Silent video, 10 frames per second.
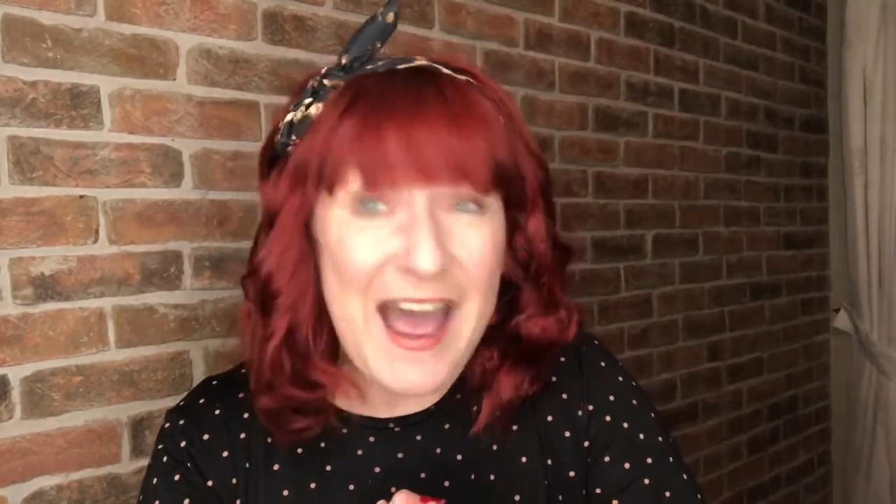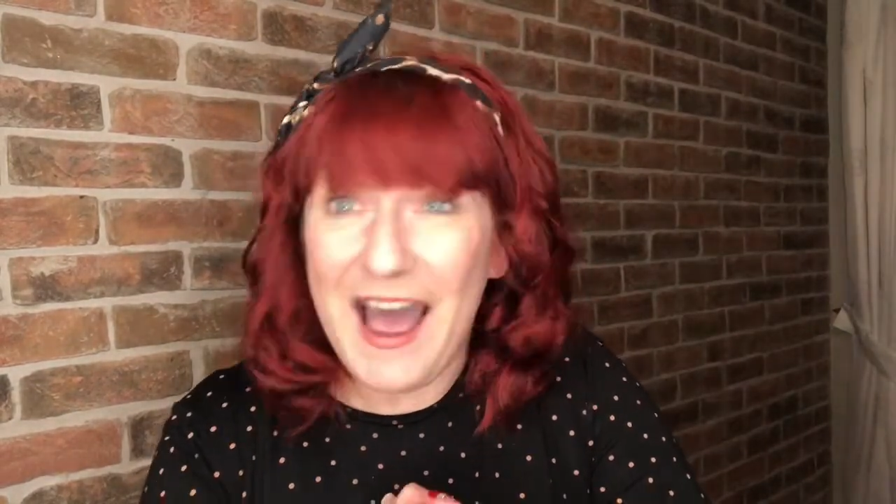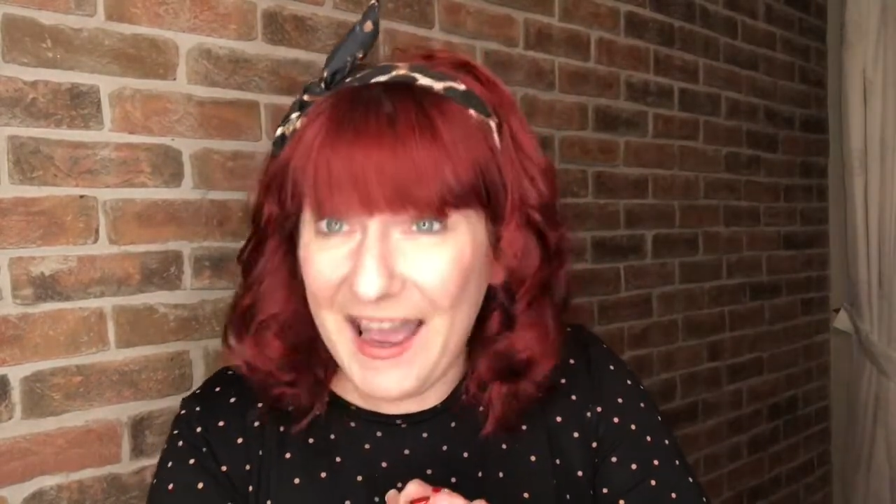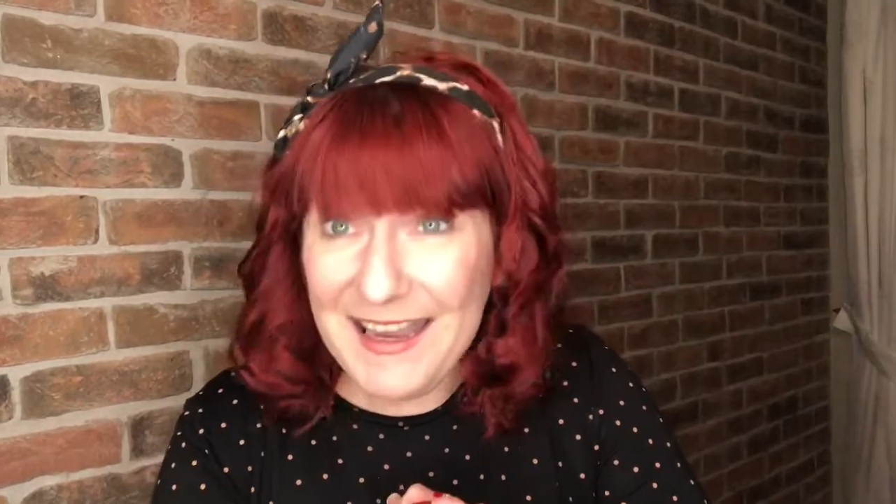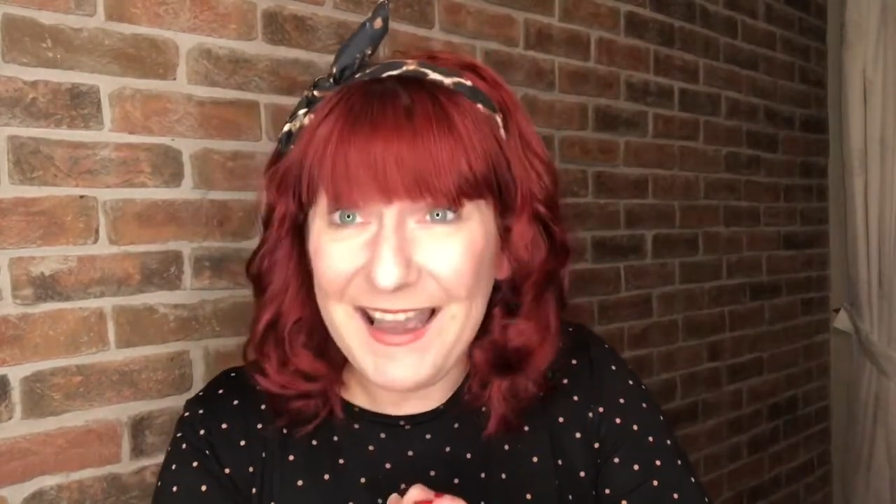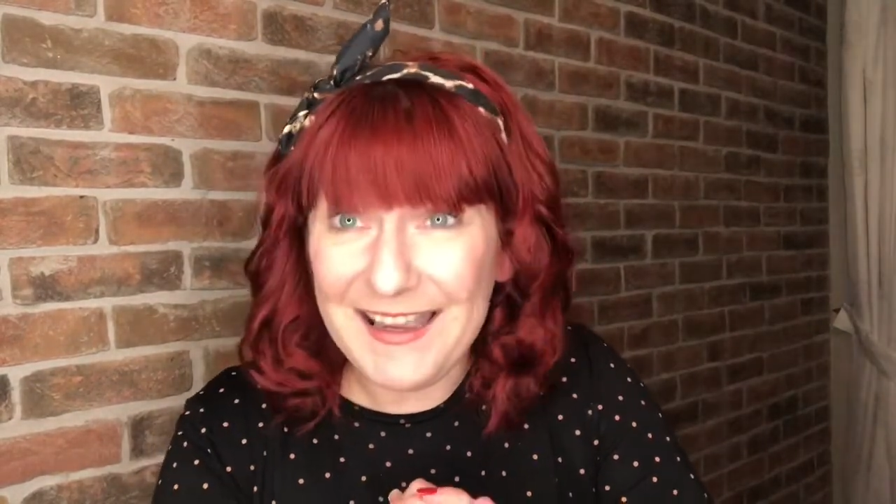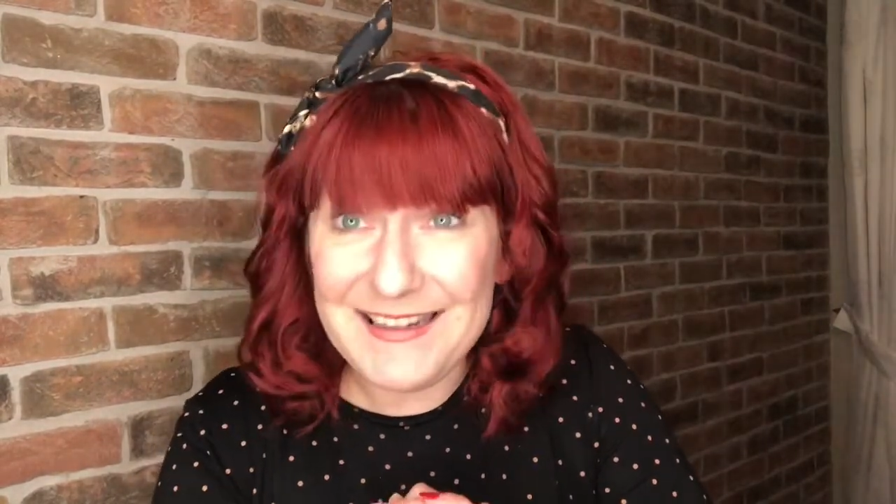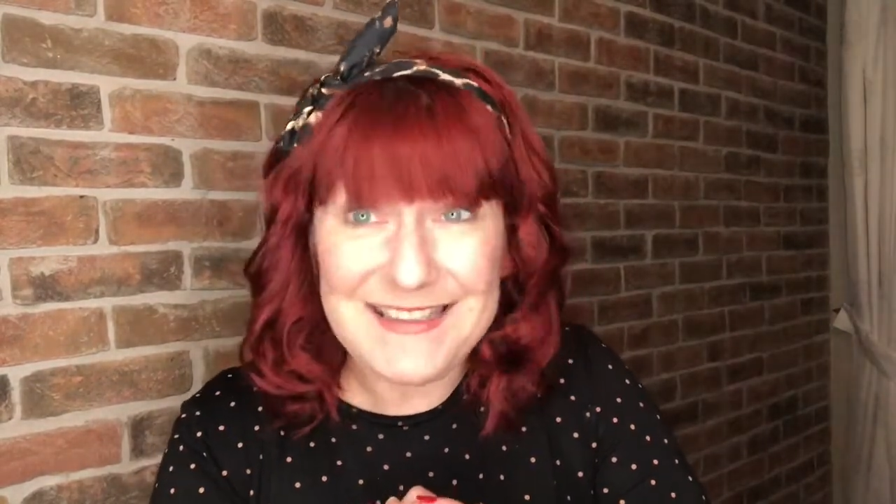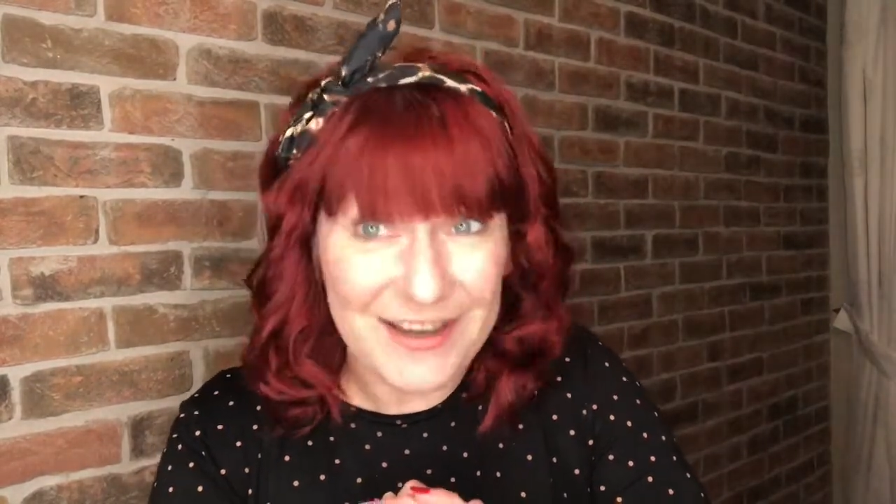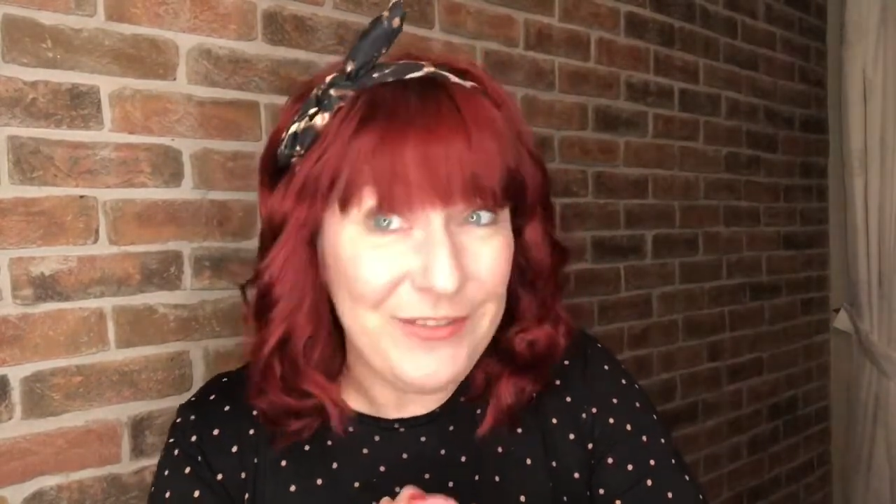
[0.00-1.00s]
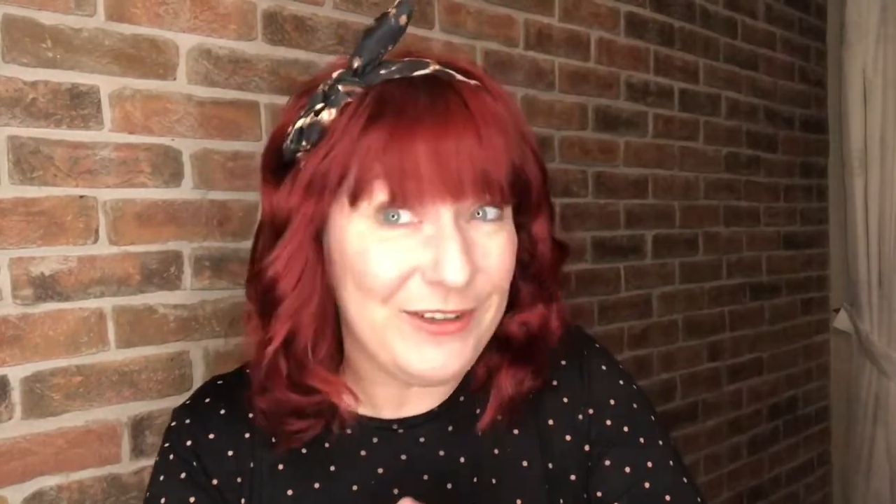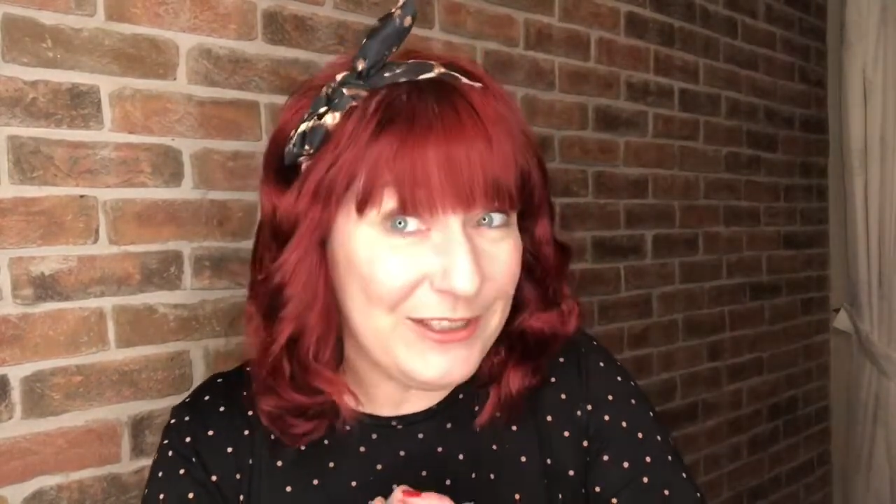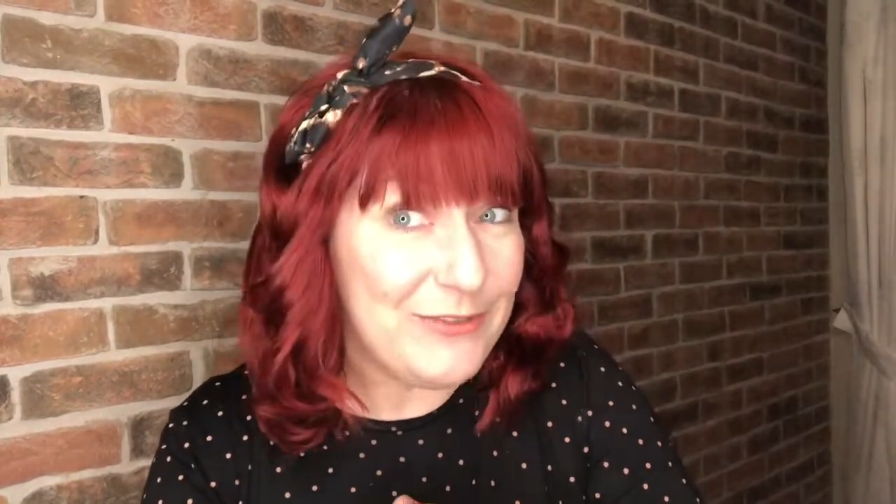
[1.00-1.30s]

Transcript: I highly definitely